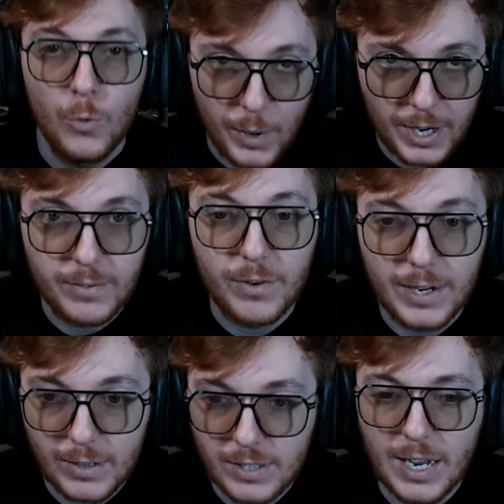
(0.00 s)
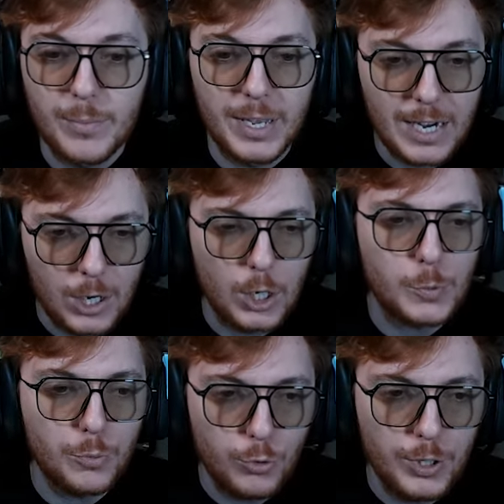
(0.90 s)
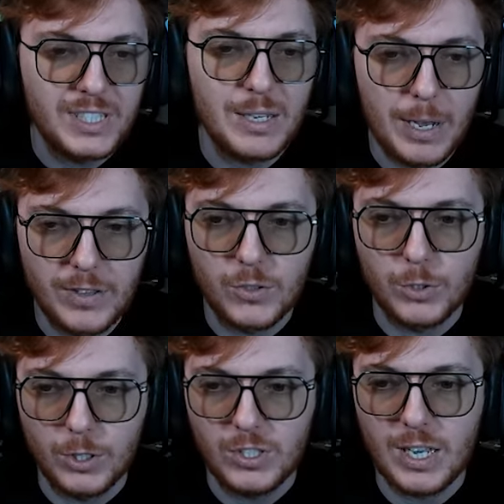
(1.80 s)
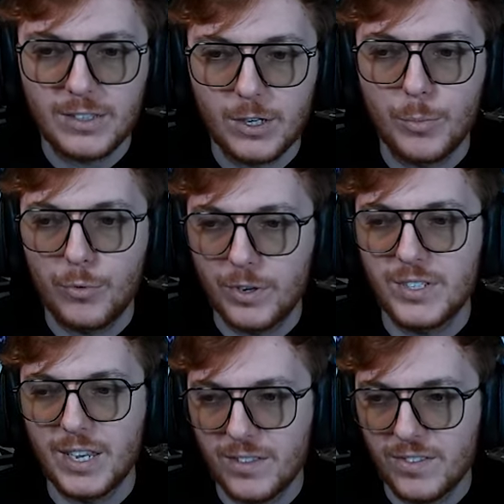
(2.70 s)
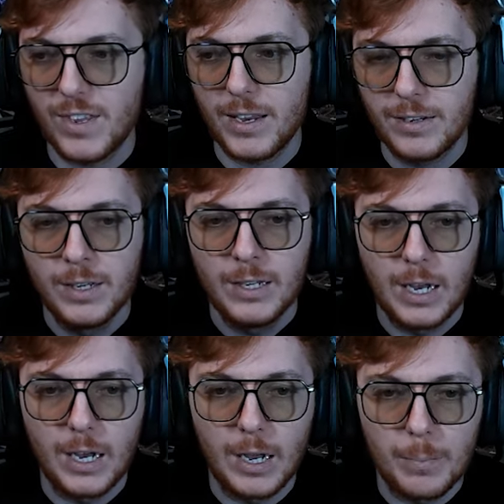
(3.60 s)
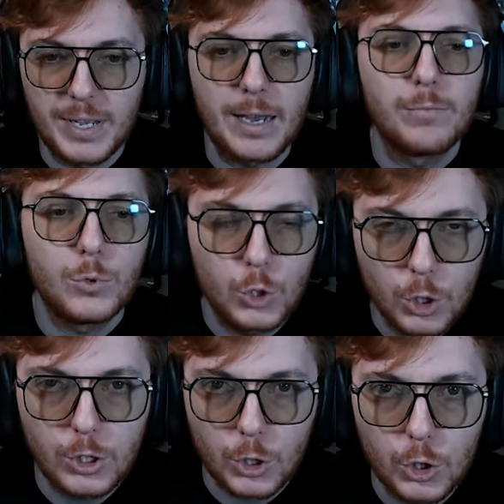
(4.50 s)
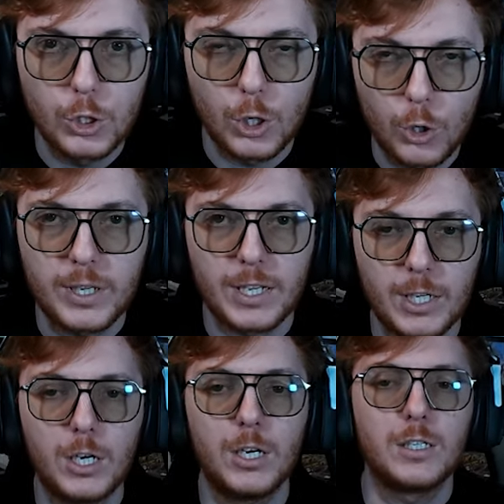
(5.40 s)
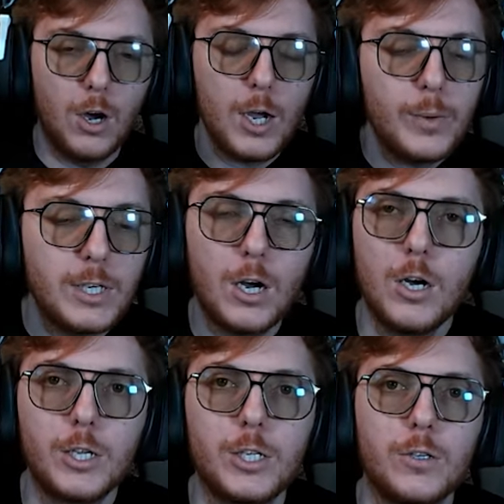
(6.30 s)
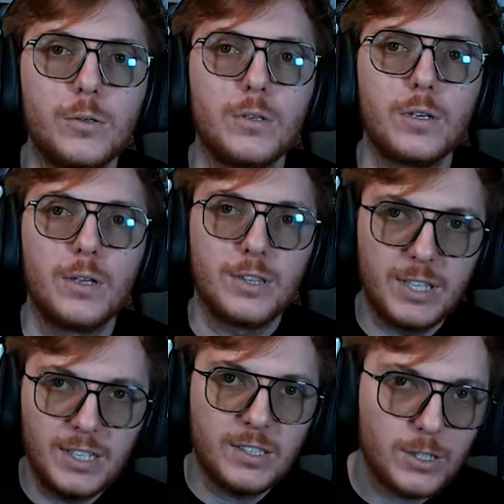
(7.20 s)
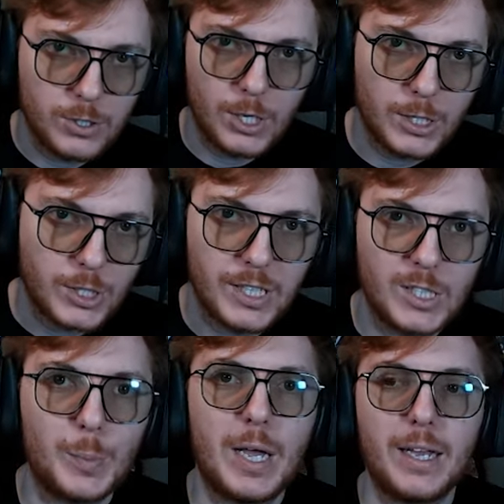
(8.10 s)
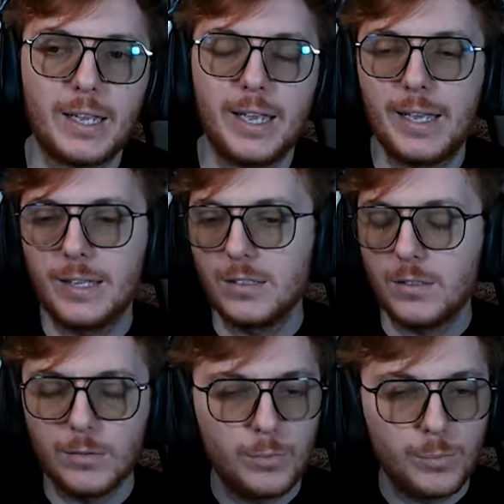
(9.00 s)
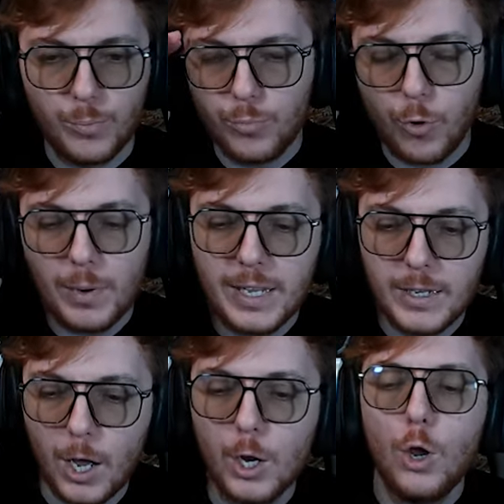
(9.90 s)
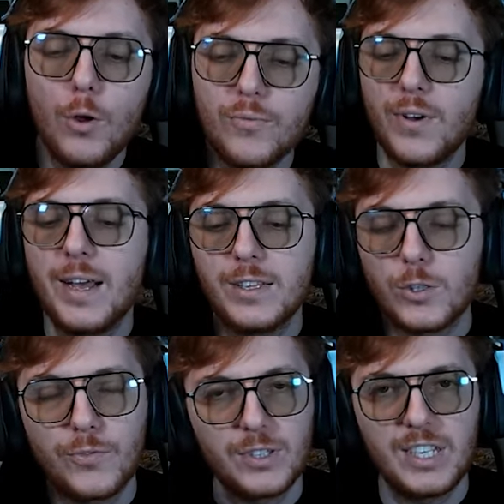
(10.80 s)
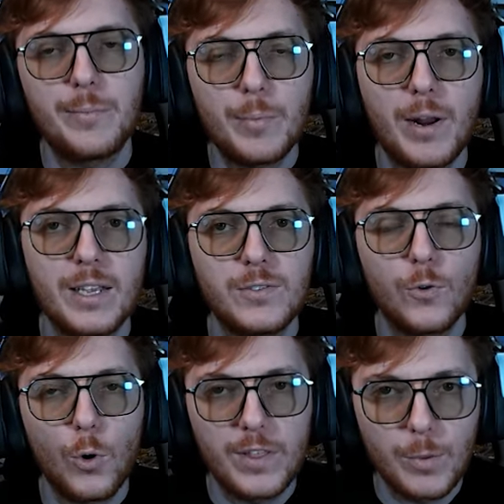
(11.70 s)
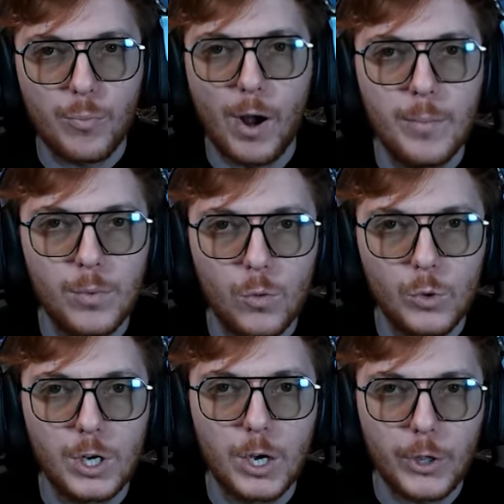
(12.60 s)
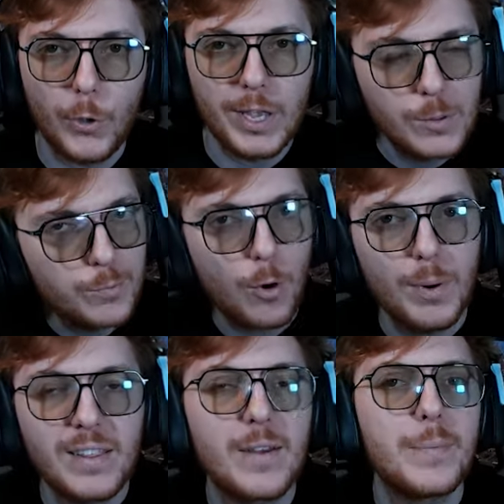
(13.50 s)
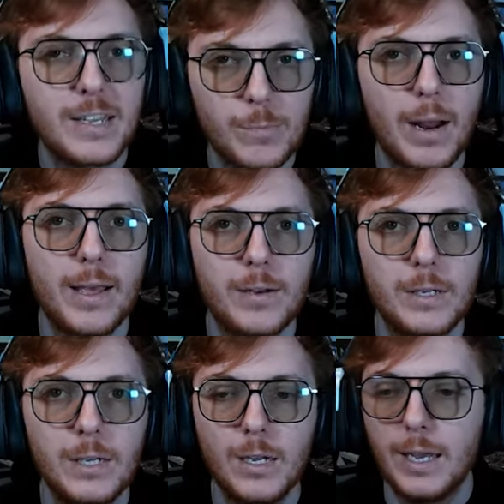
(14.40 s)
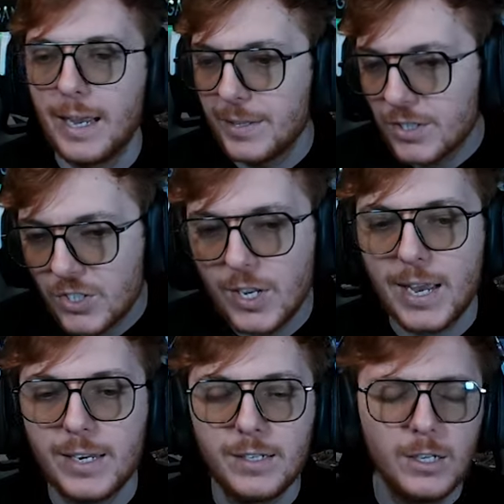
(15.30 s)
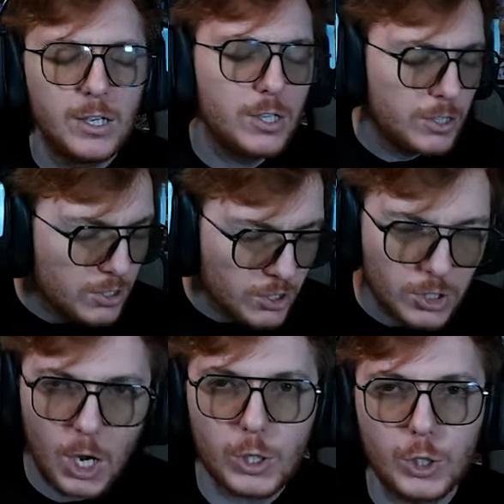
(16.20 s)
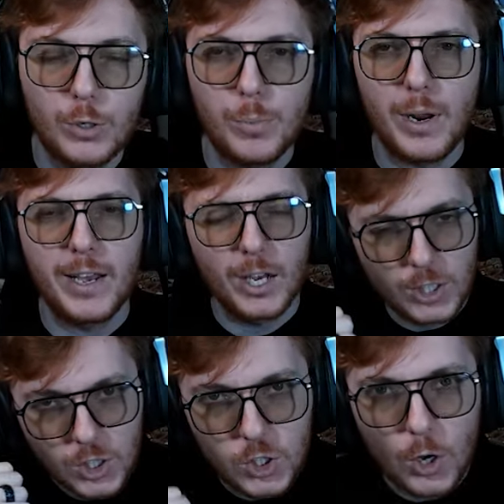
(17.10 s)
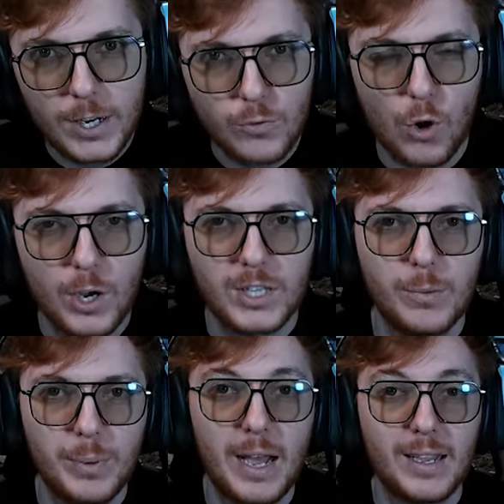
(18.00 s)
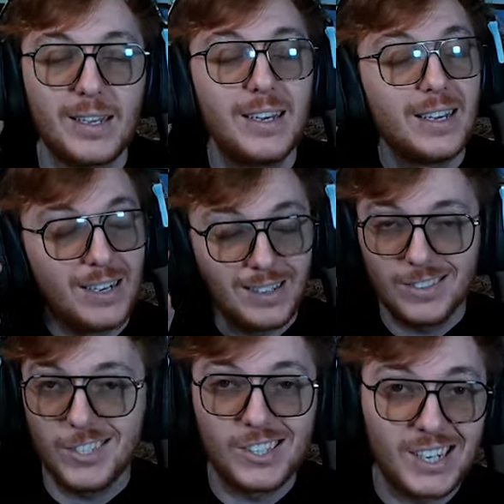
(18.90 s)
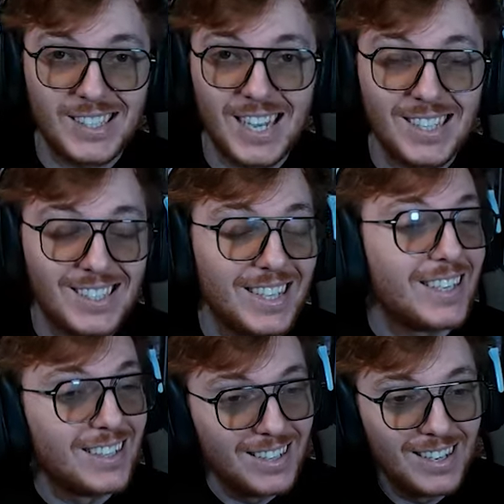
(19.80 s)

We're going to find out today. But he looks pretty mental. Those stats are pretty insane. Uh, but yeah, good, good looking card. I would argue this Dutch centre-back is Probably a lot of fans of the team he plays for in the Prem would argue he's probably their best player. Insane, such a good player, a solid rock at the back. You guys guessed it.